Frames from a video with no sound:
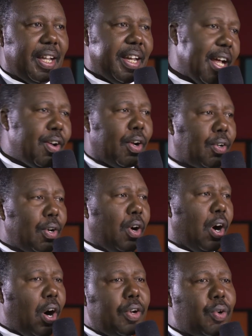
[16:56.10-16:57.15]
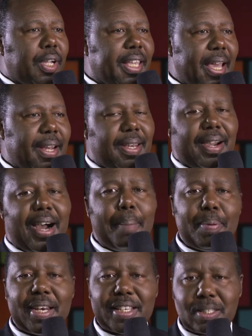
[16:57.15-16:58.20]
They don't know how to get their
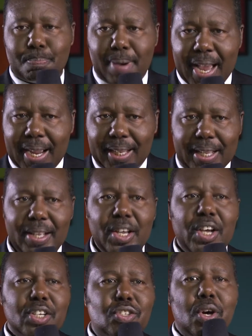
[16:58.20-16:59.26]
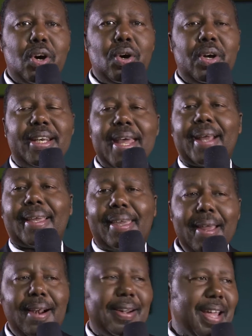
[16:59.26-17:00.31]
happiness back, so they
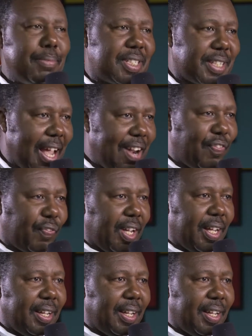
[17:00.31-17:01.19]
kill themselves.